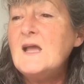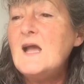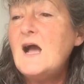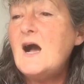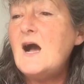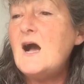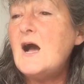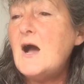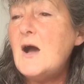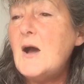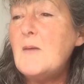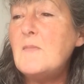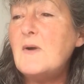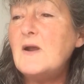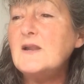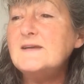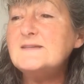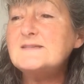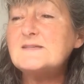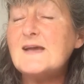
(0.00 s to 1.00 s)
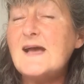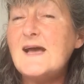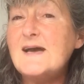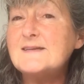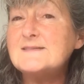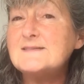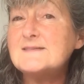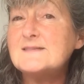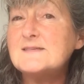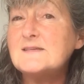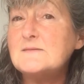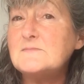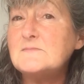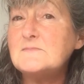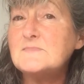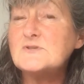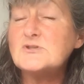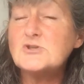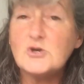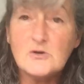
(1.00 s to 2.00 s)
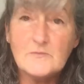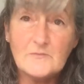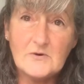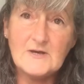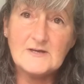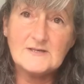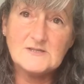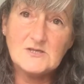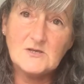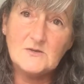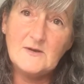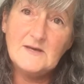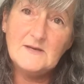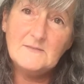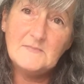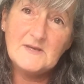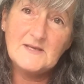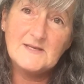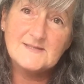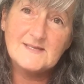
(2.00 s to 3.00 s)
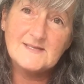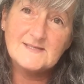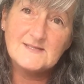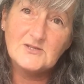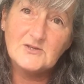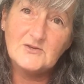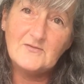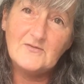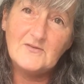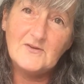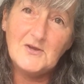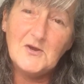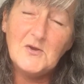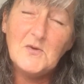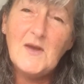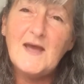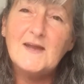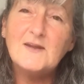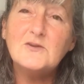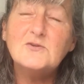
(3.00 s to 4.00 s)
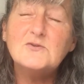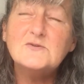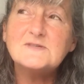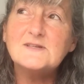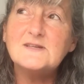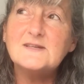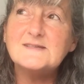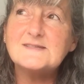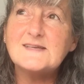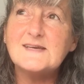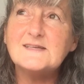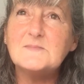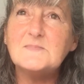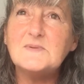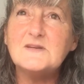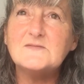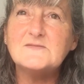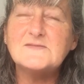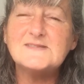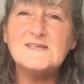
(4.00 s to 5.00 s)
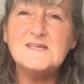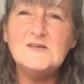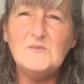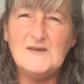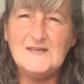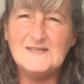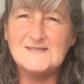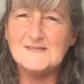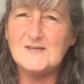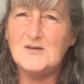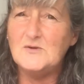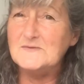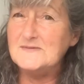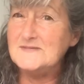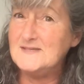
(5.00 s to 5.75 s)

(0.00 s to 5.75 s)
I like to add some turmeric to it because that's good for you, and I also like to add a bit of seaweed salt.